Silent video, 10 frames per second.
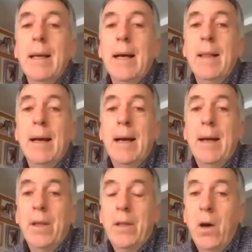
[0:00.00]

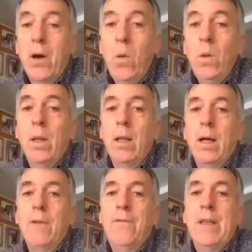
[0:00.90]
and the goal
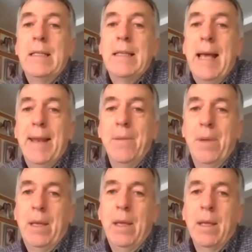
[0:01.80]
of this
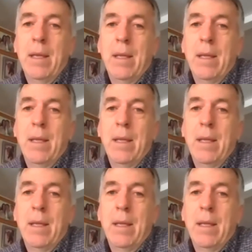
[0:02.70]
enemy